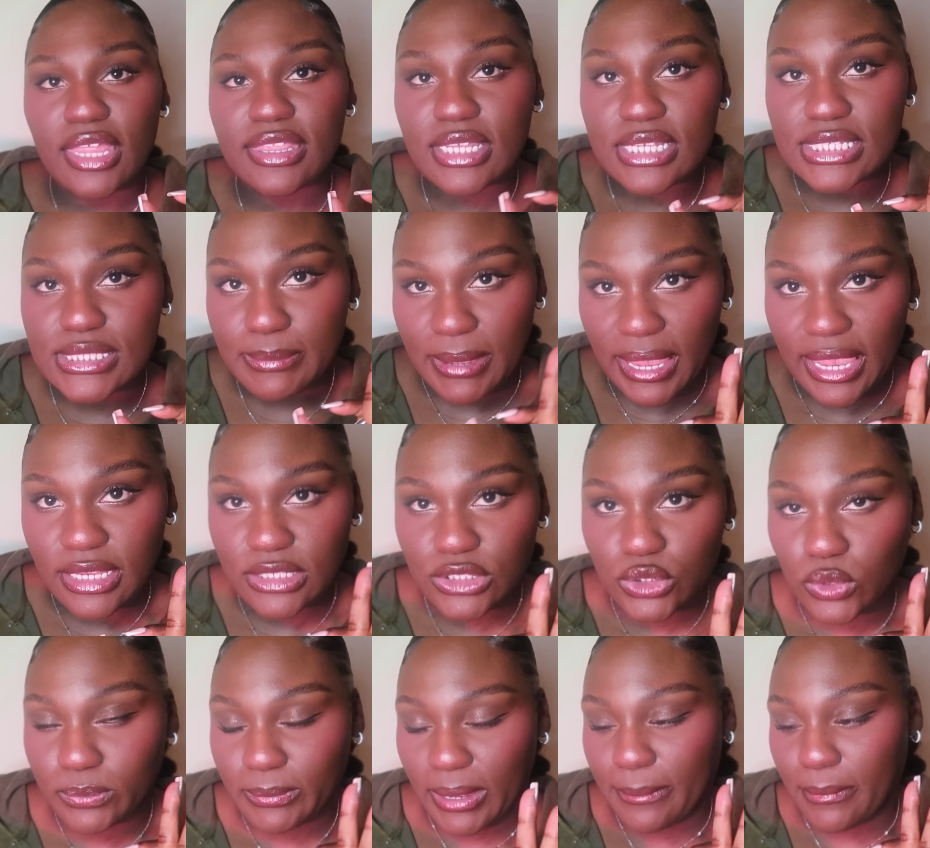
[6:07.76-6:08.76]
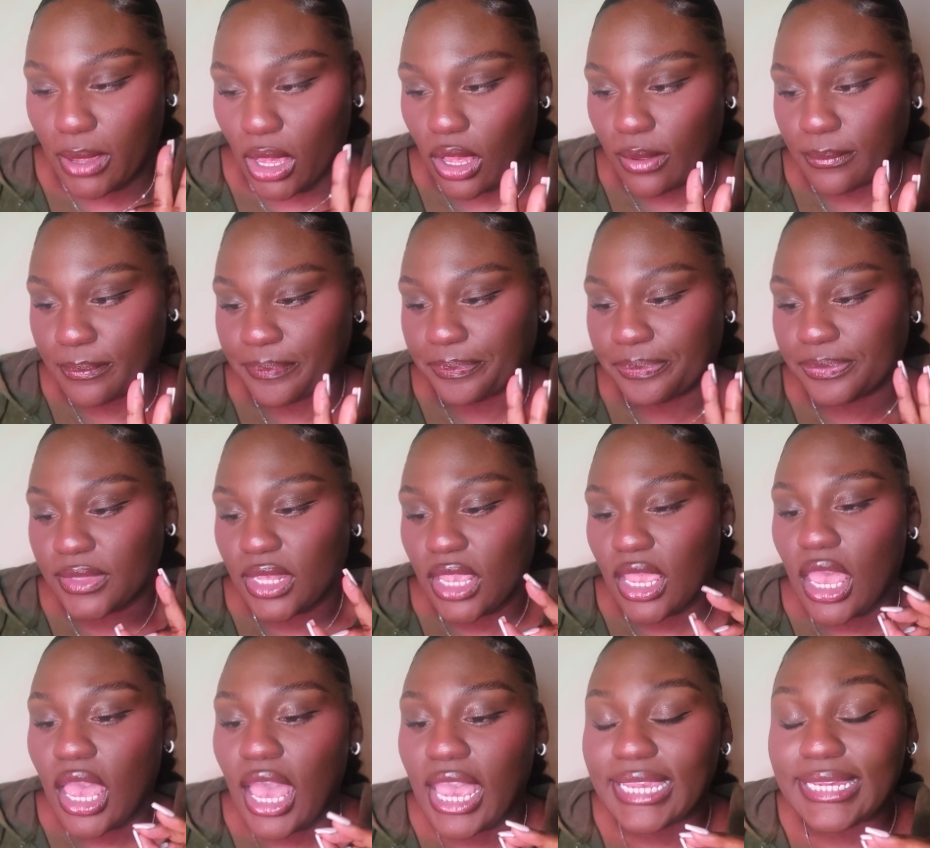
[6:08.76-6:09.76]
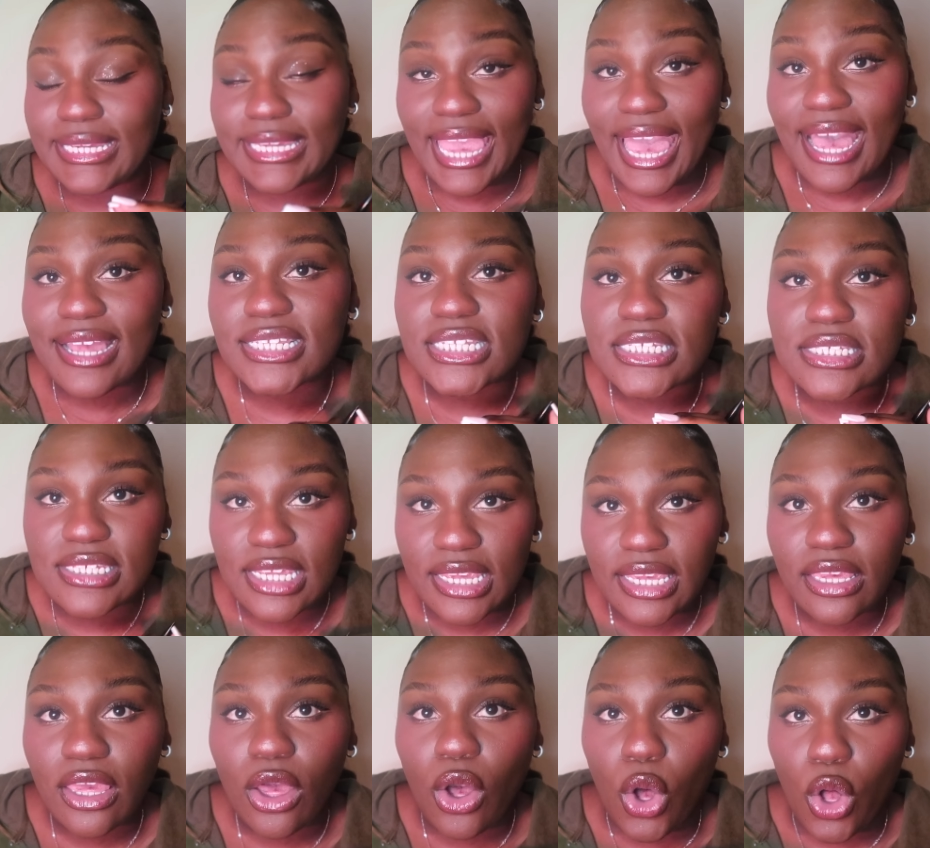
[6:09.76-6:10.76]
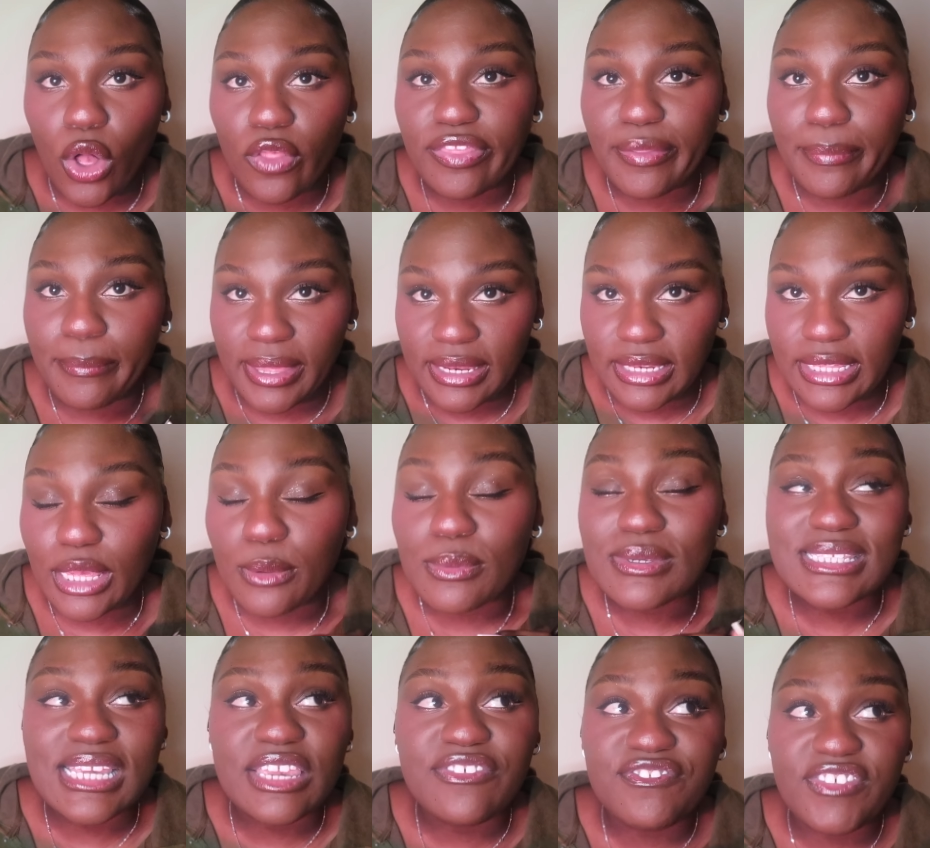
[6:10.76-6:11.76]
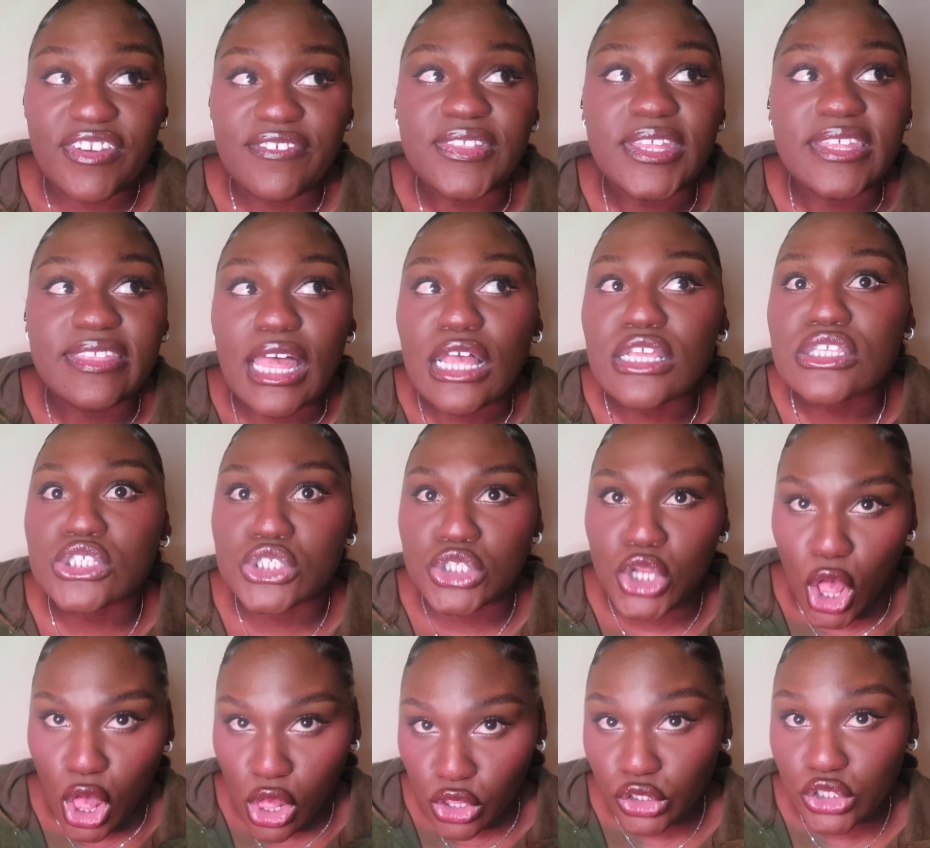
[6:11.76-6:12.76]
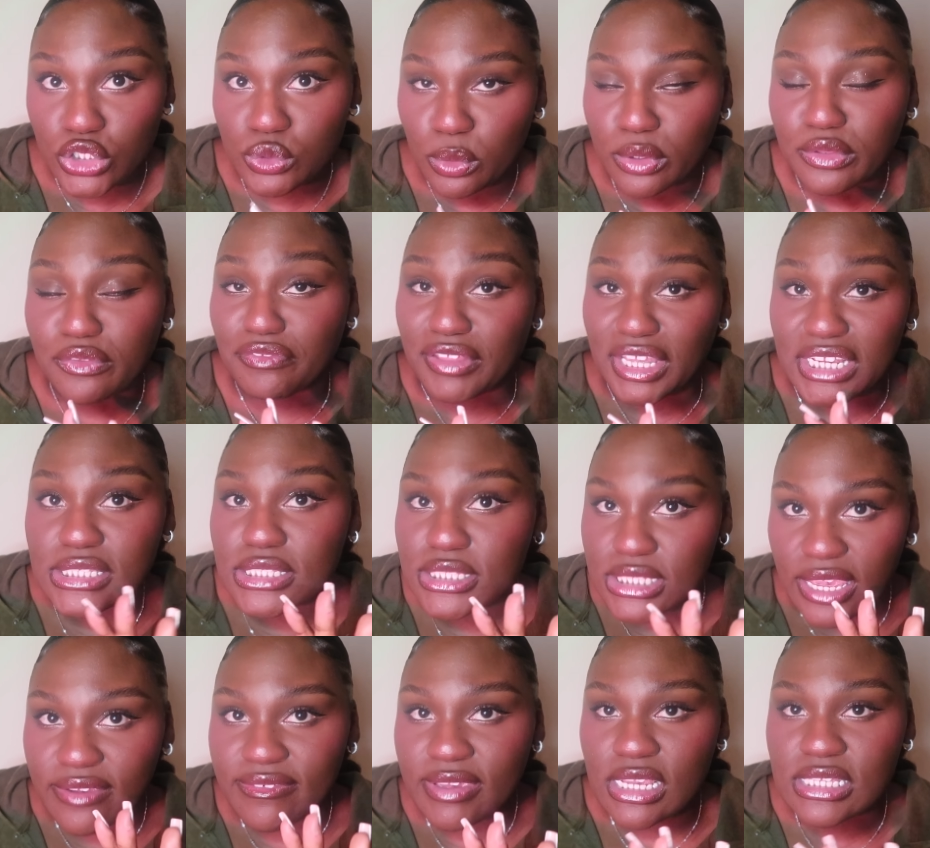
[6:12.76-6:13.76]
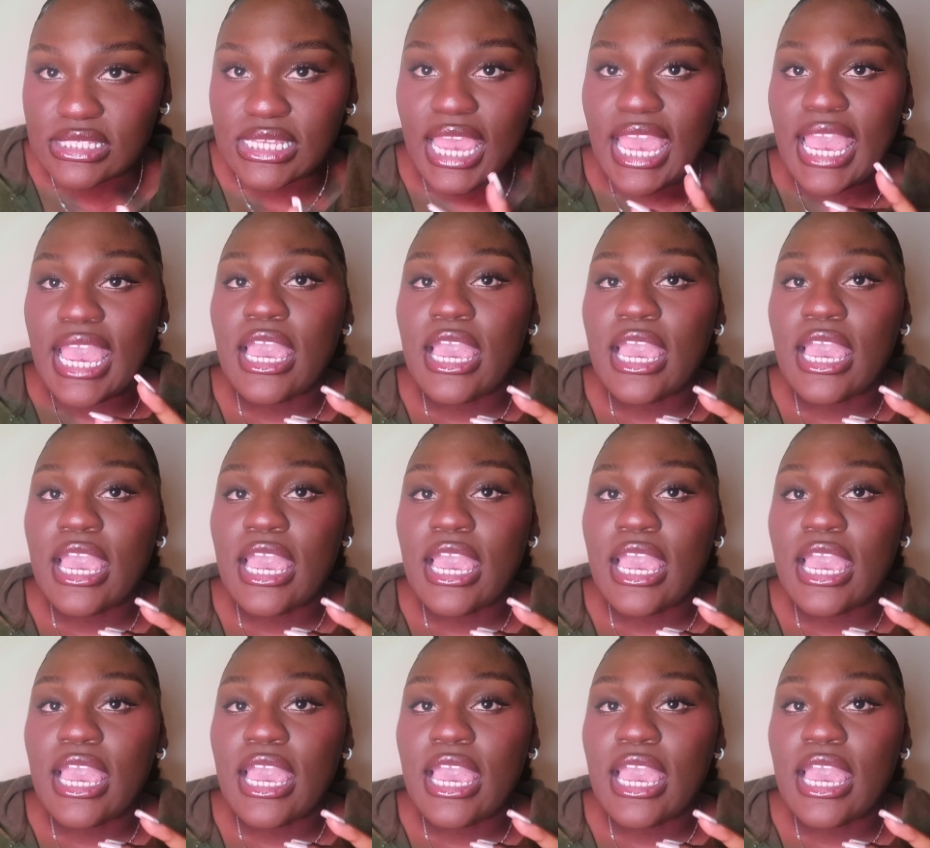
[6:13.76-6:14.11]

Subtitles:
This man told my mom he had to take all the money. It was like $50,000 worth of like savings.